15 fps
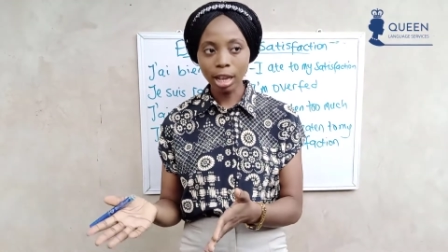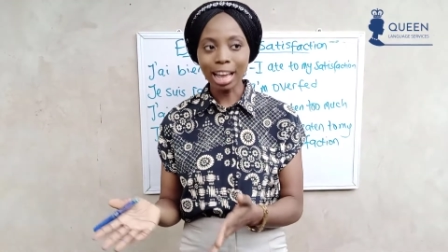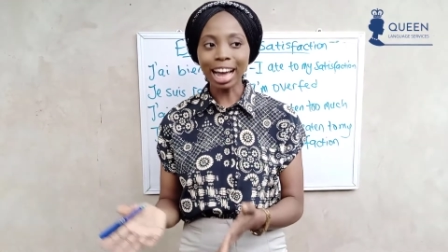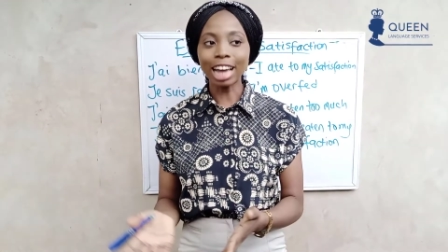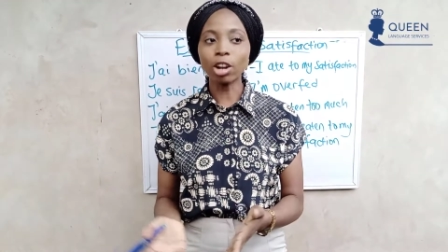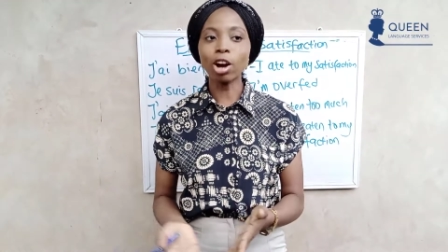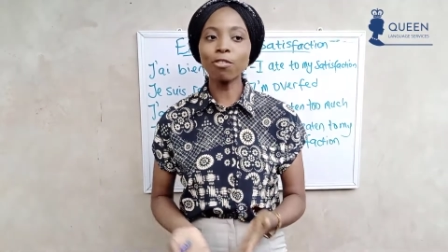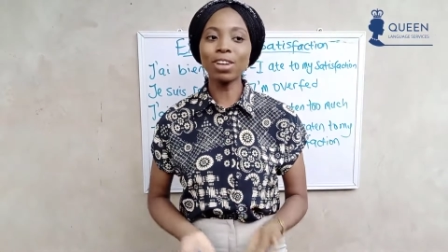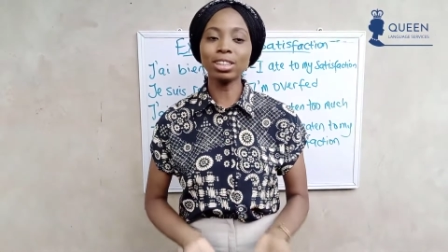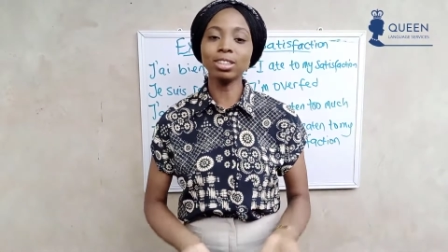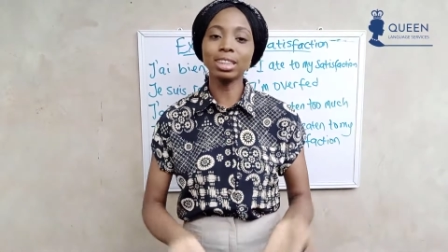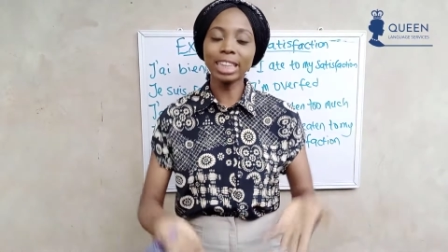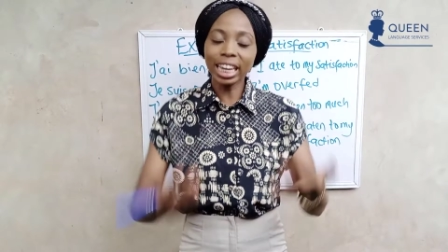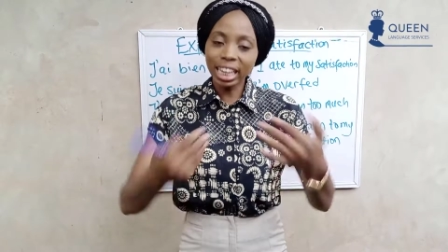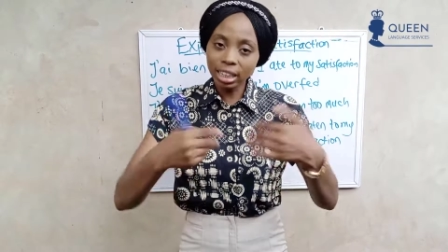
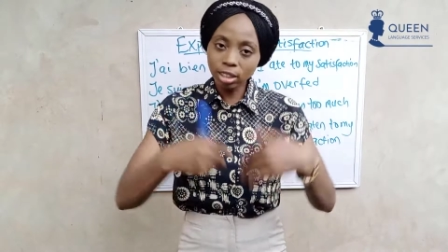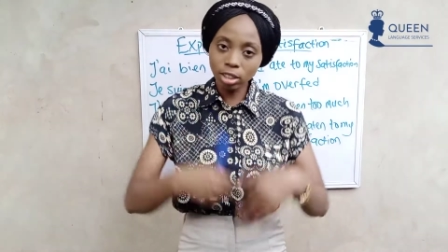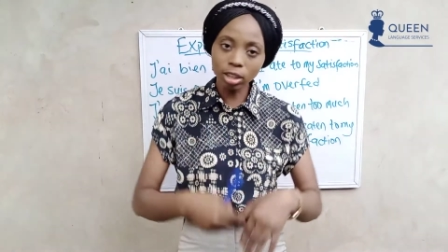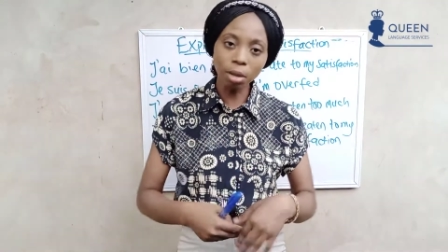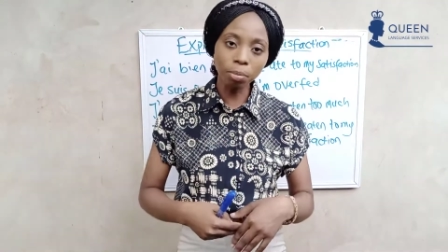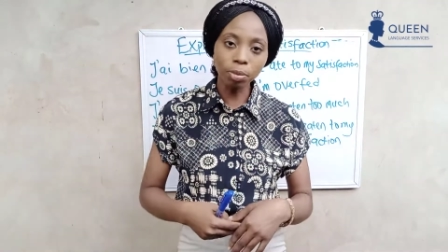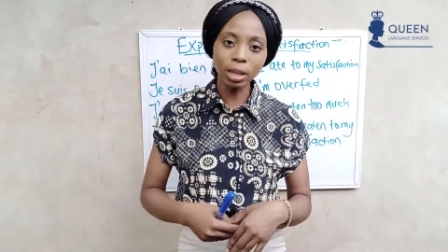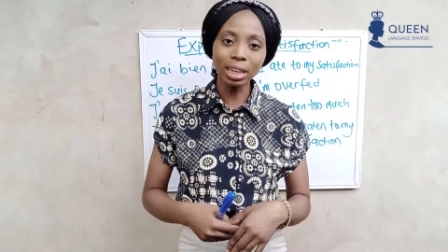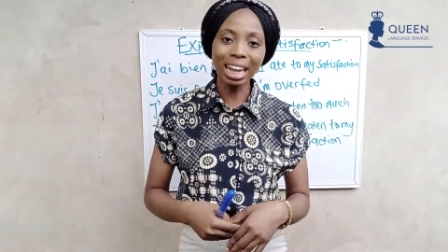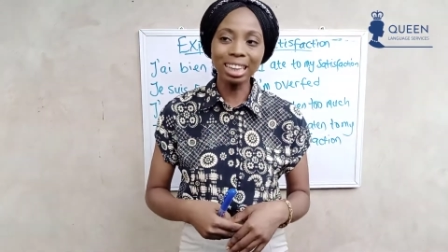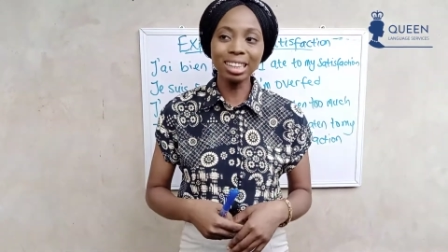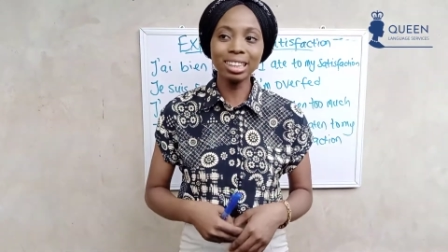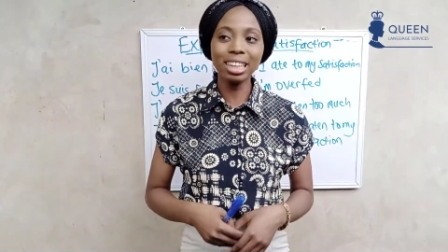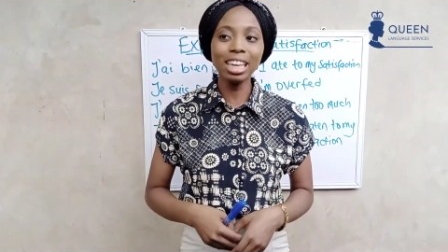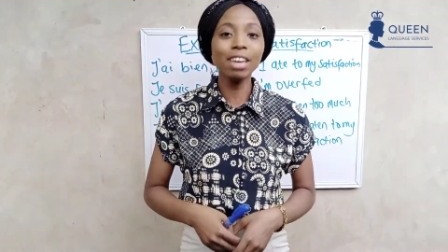to take in something. That
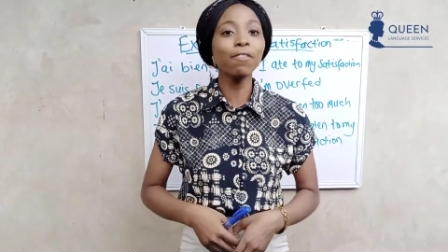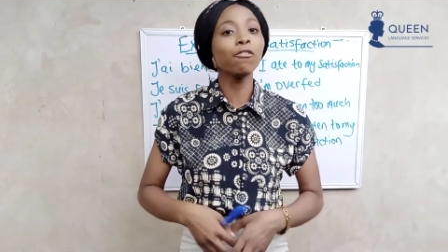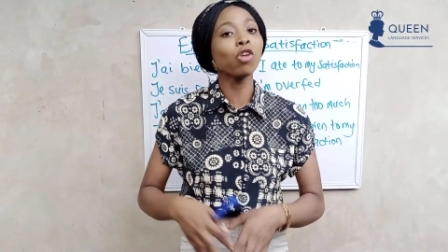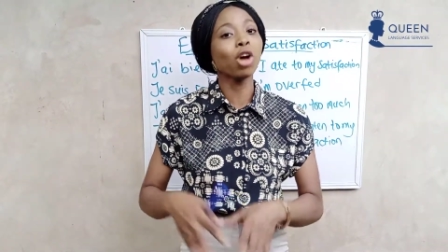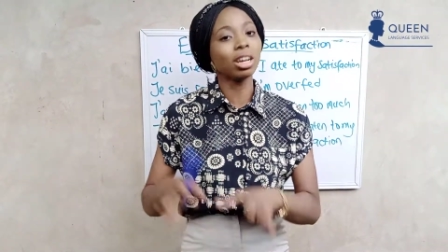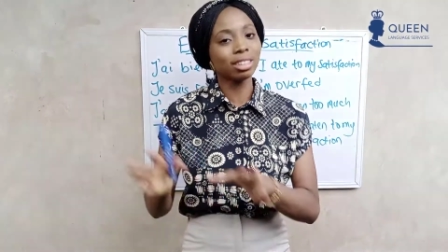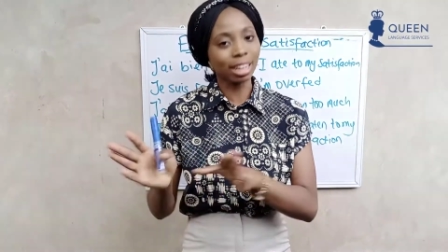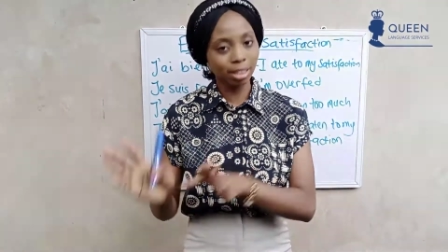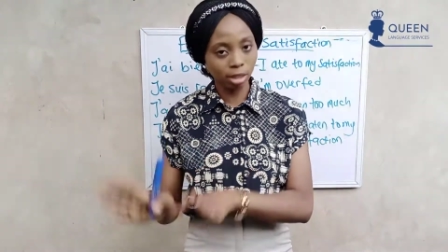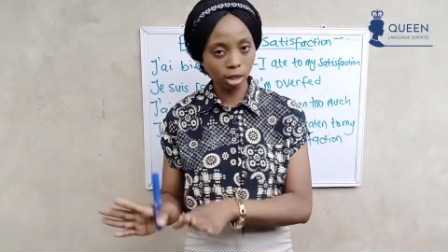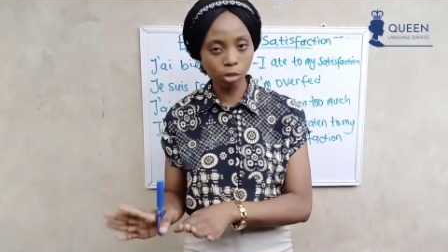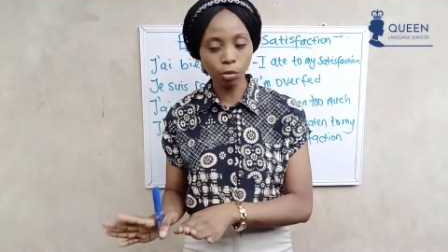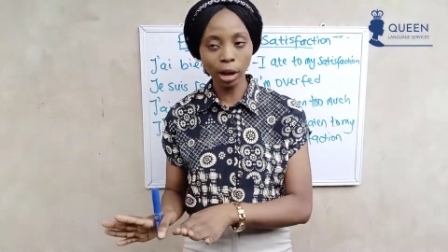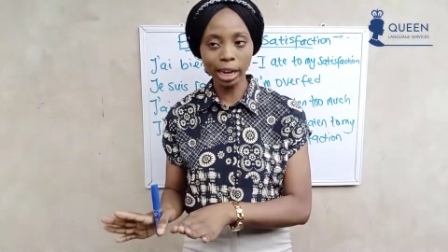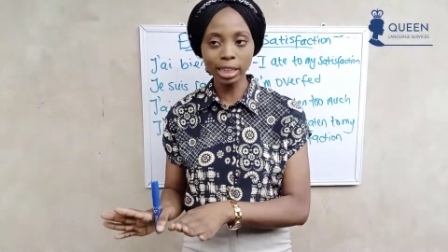is if you are
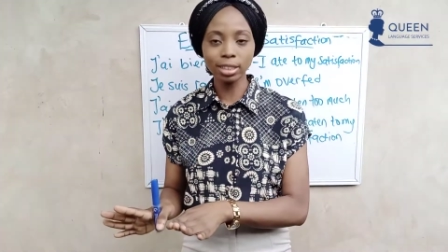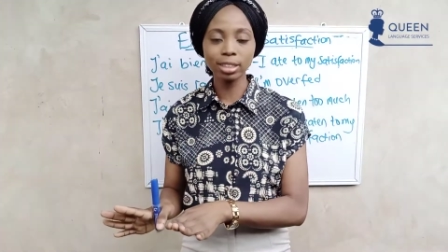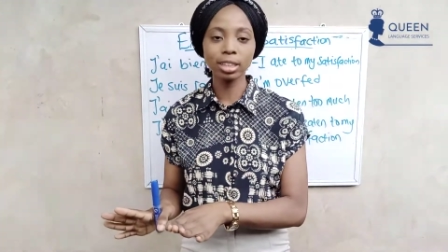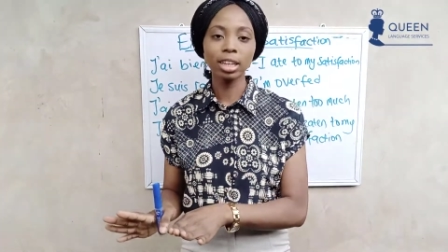satisfied.